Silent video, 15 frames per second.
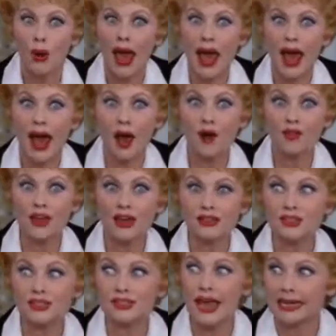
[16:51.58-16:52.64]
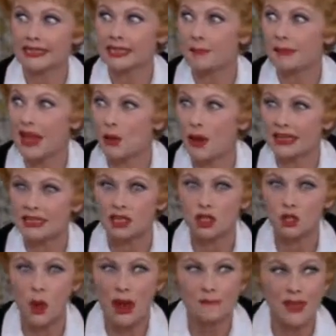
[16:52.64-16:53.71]
Now, there's got to be a way to
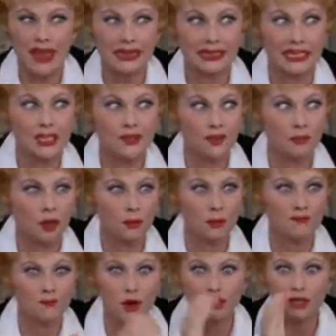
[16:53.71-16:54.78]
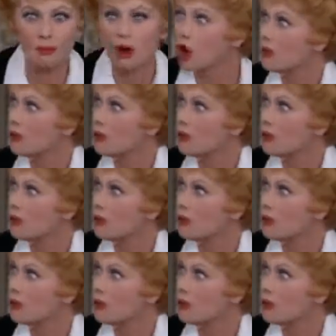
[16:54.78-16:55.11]
swipe that lease from her before tomorrow